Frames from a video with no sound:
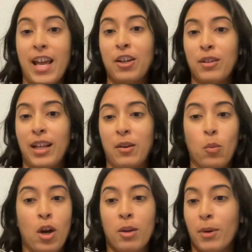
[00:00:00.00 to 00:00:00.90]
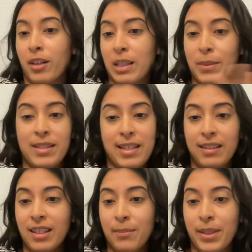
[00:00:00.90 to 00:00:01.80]
you like watermark them and
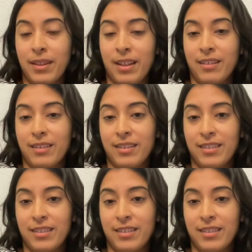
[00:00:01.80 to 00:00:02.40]
send them, and then